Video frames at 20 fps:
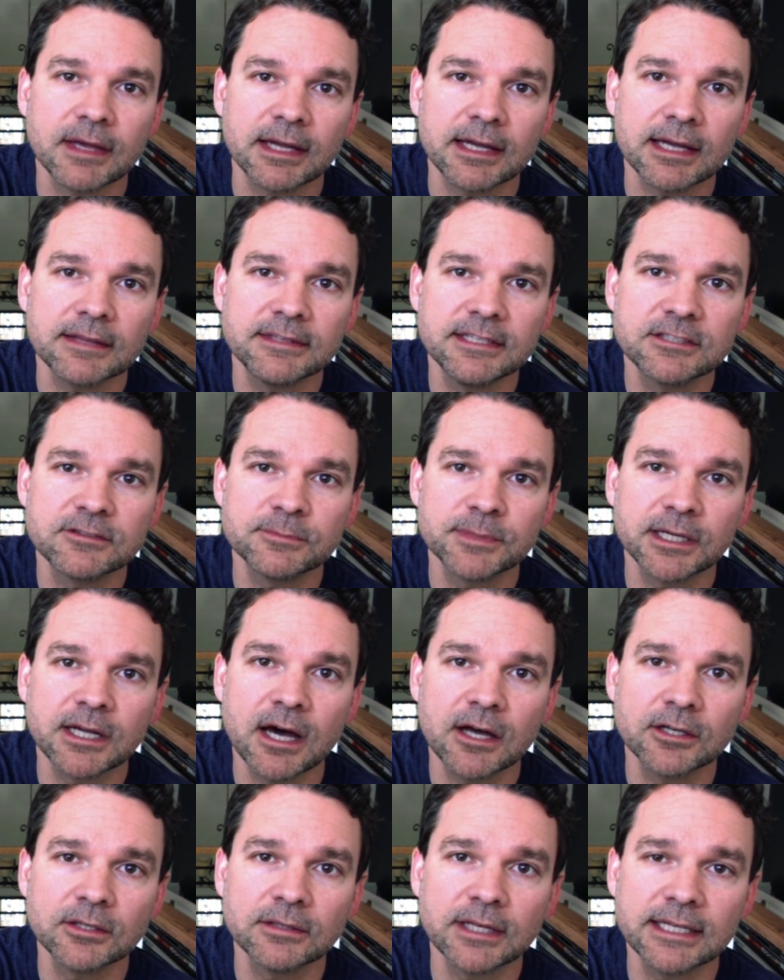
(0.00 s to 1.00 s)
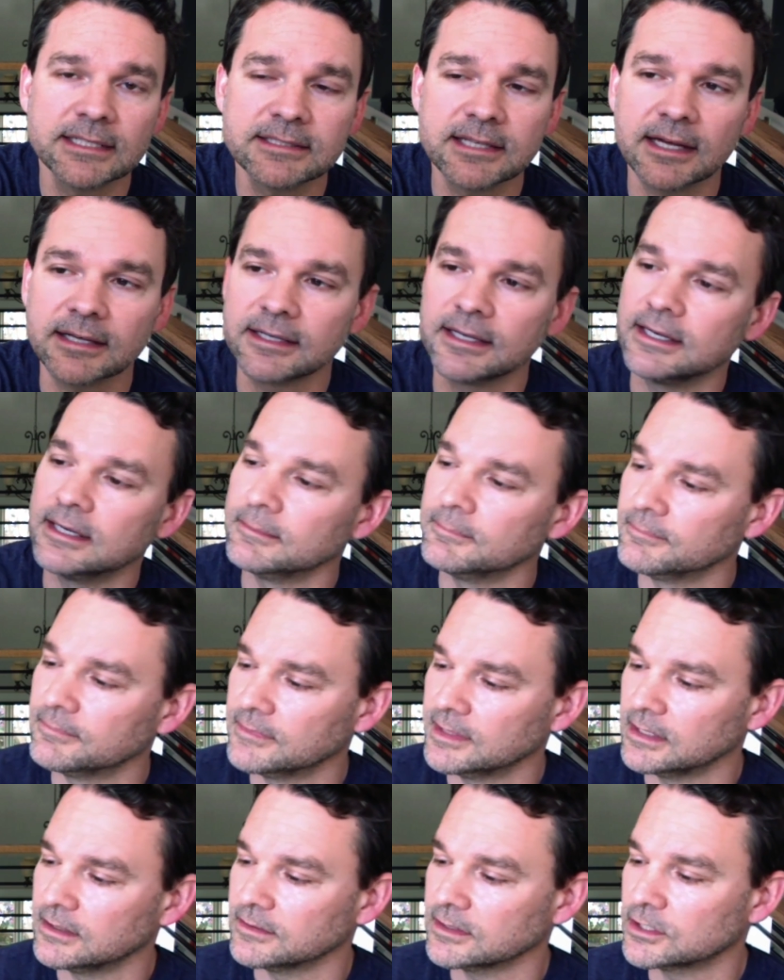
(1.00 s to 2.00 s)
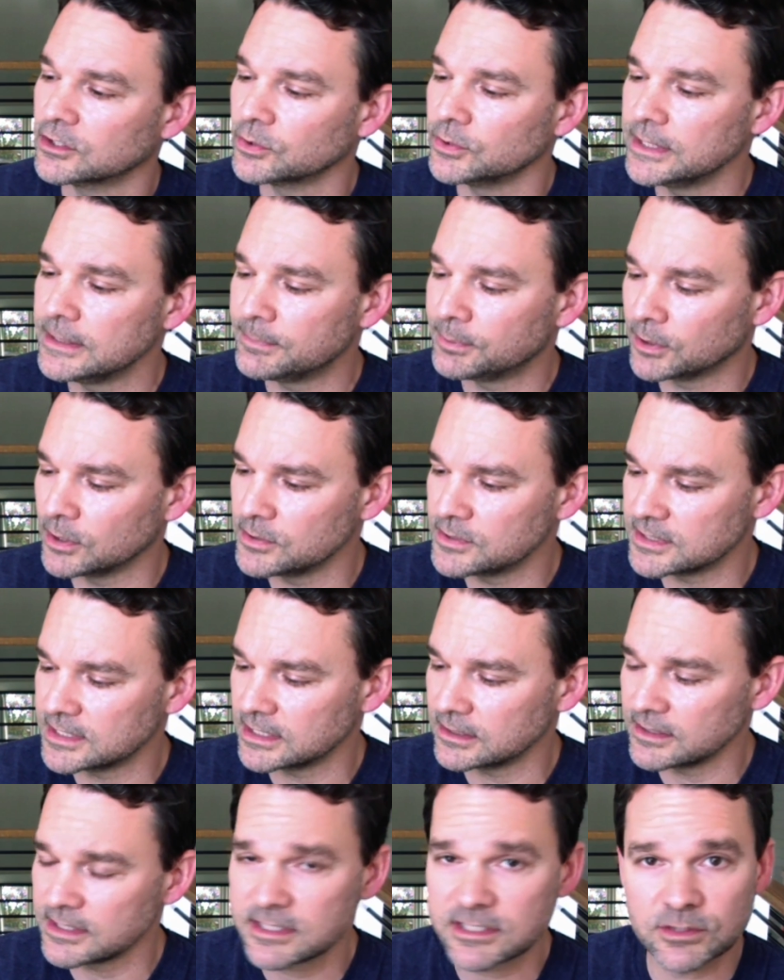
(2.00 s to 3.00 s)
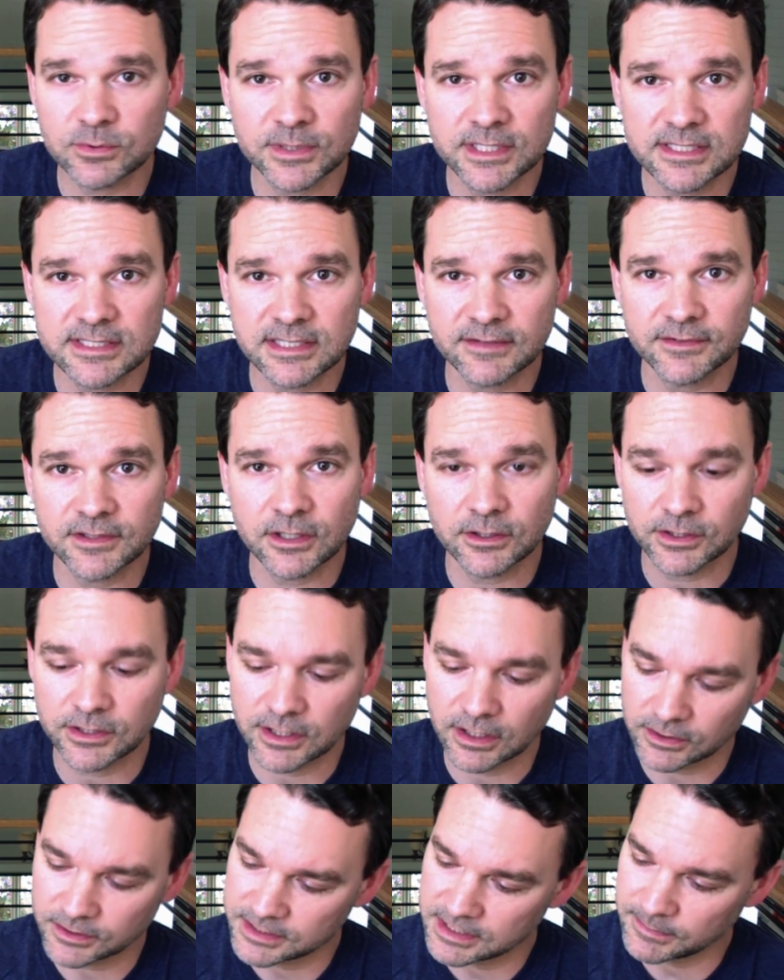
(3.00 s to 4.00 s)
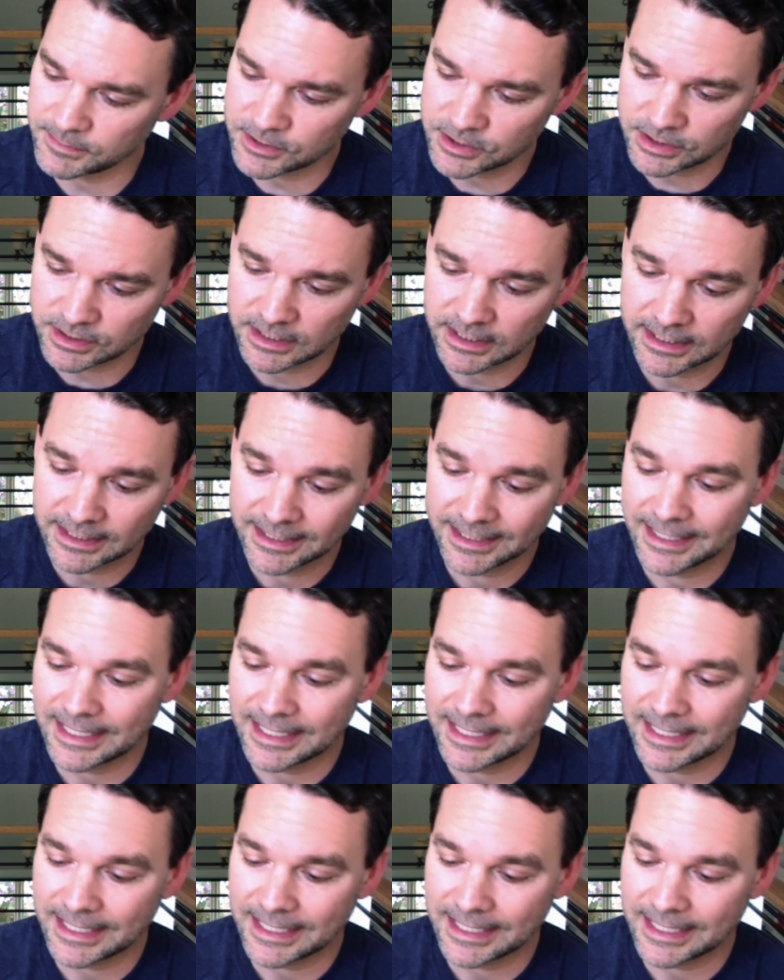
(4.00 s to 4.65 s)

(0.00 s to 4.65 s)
I got these from e-conolight.com. They are the Cree Pro Series 2700 color temperature.